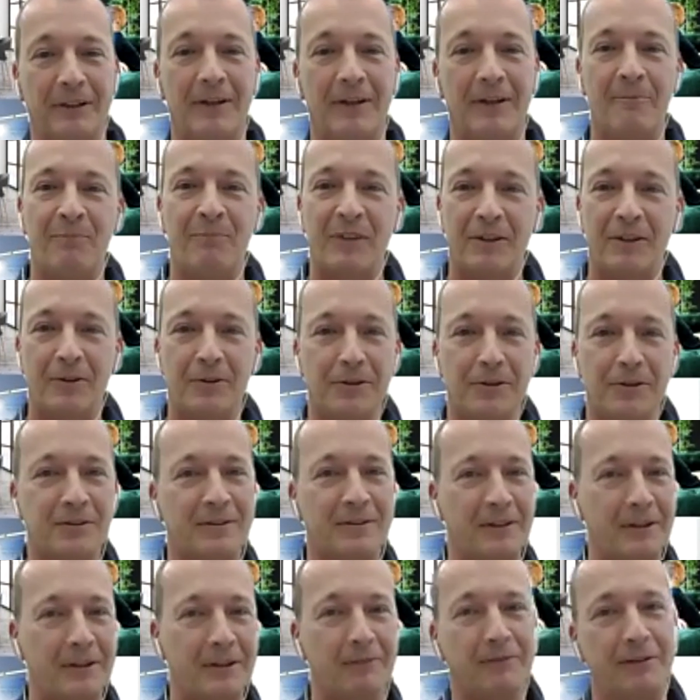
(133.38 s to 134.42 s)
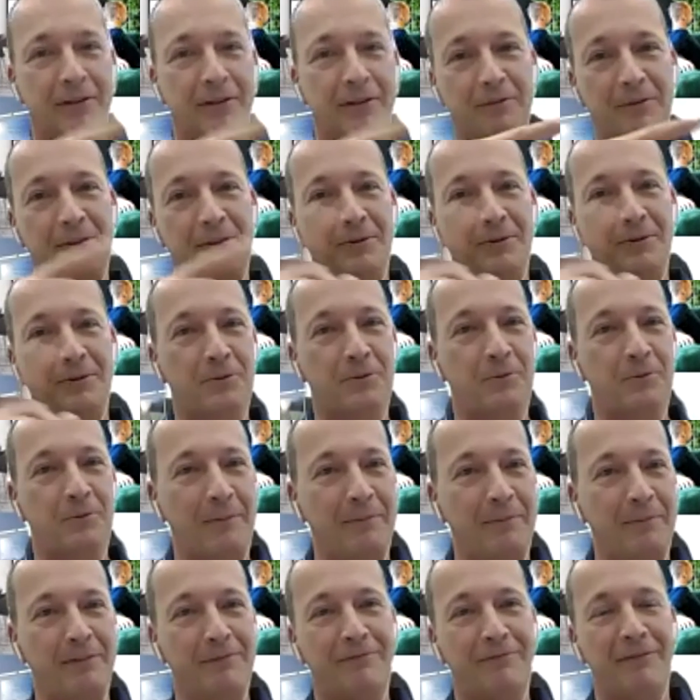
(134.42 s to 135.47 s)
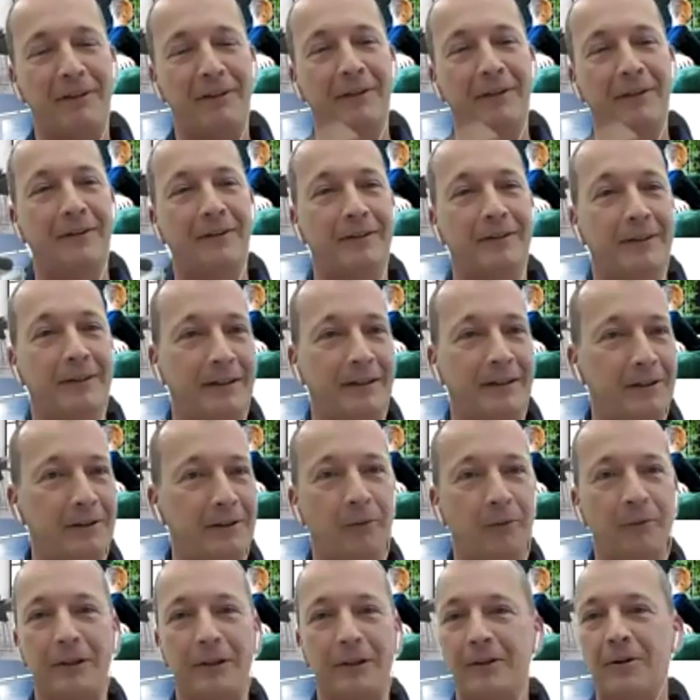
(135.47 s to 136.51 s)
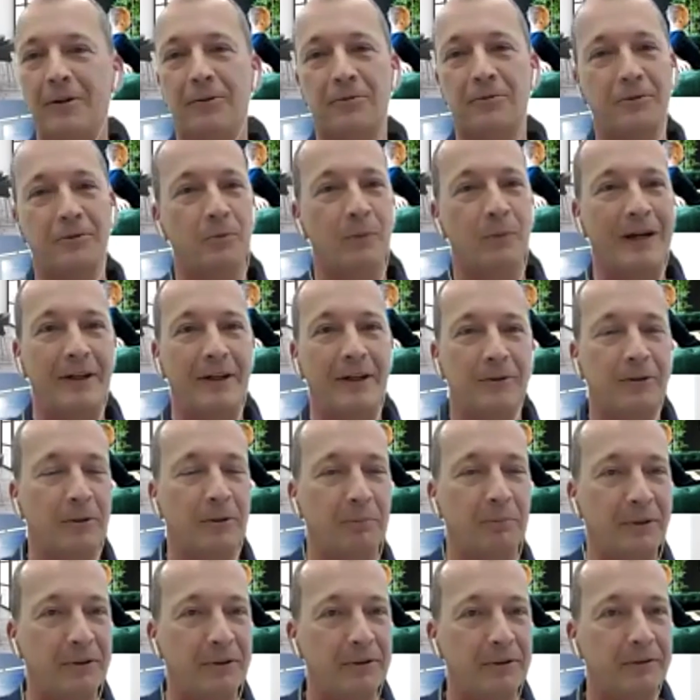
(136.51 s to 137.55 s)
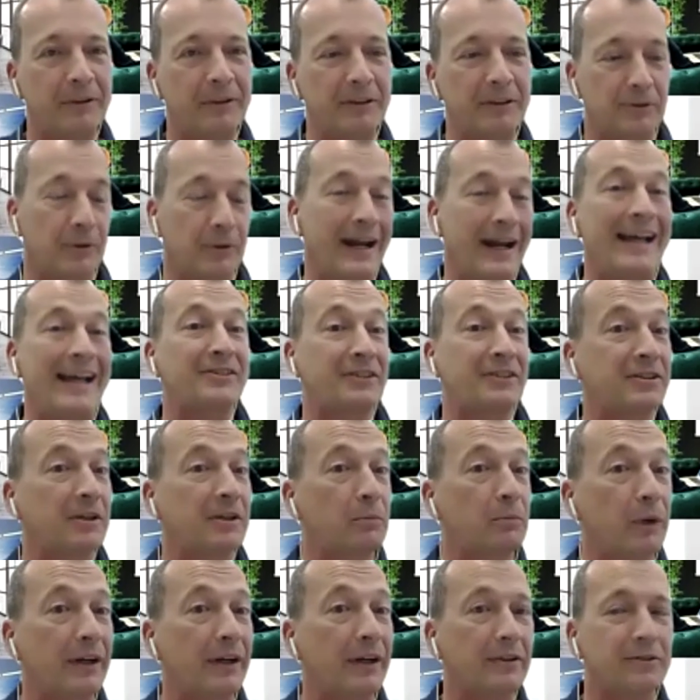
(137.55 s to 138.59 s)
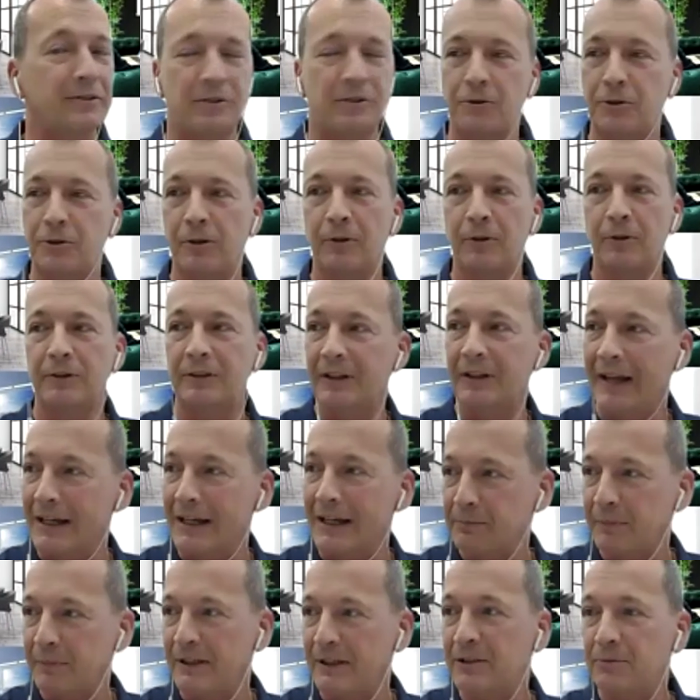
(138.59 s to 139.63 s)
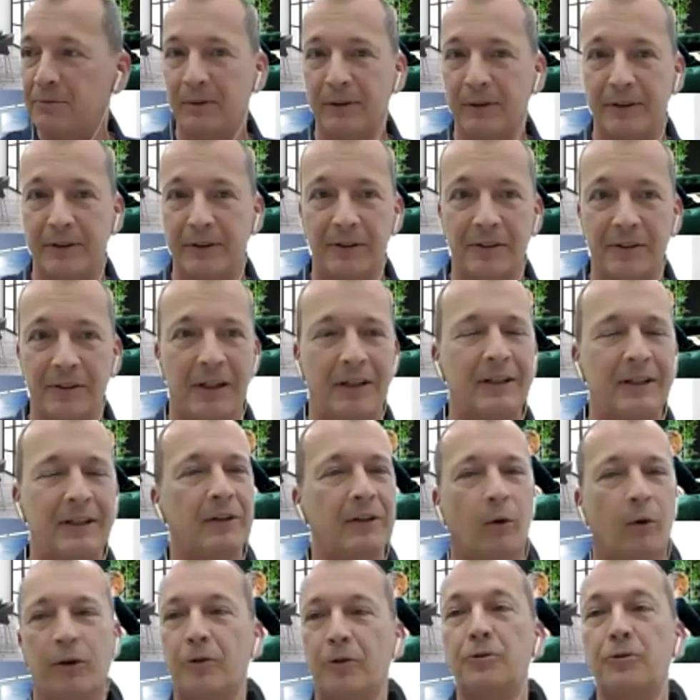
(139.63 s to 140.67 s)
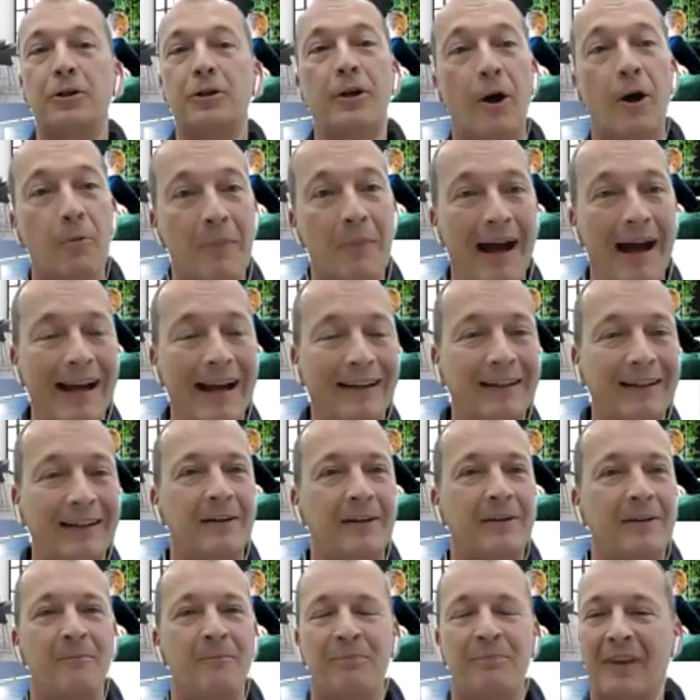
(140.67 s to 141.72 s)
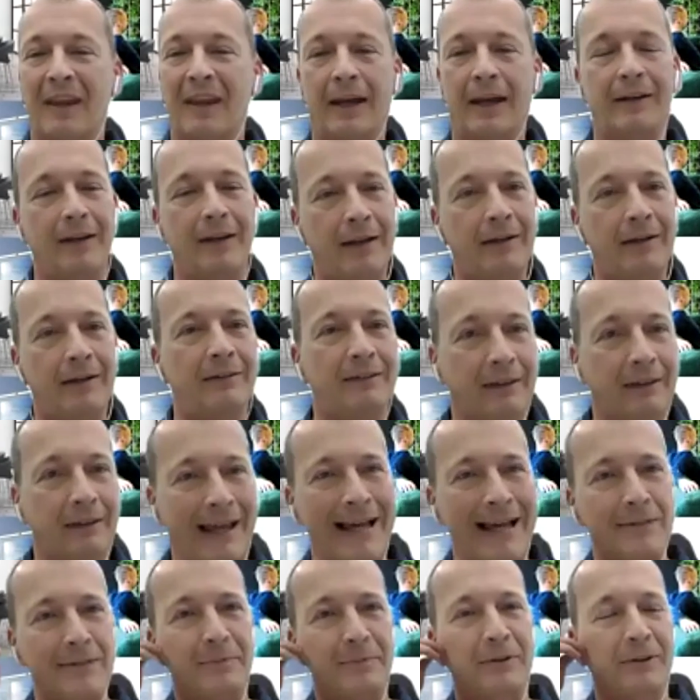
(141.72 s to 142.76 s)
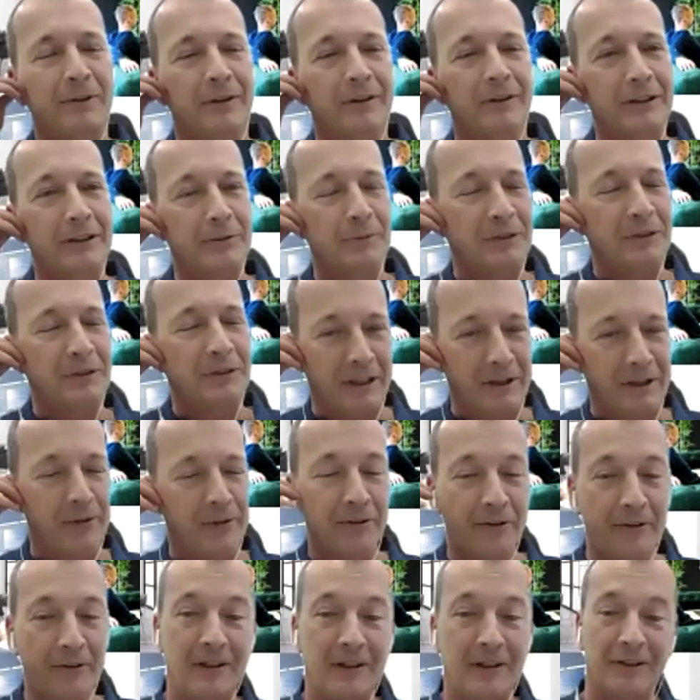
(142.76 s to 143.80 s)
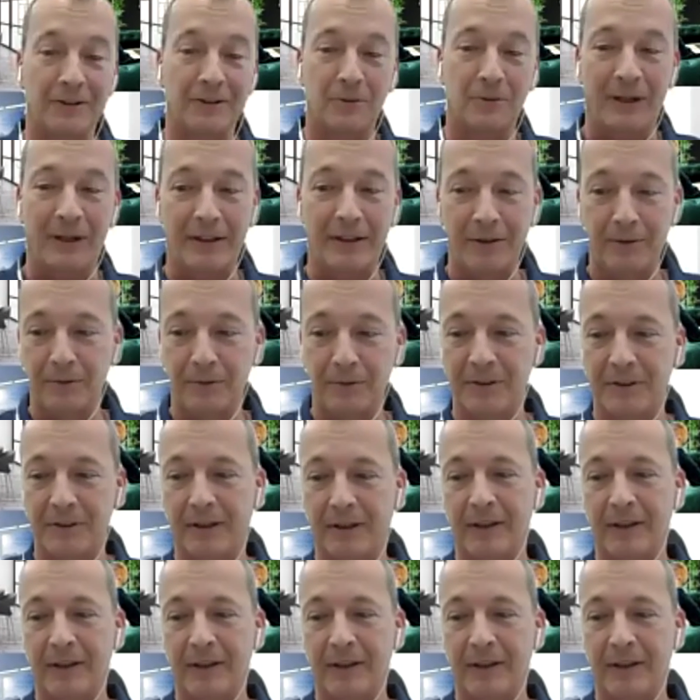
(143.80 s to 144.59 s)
You just, you swipe your finger and you don't need to go to where your computer is or ask someone else, could you go to the next page, please? Or could you go back? And last but not least, which I also think is quite interesting,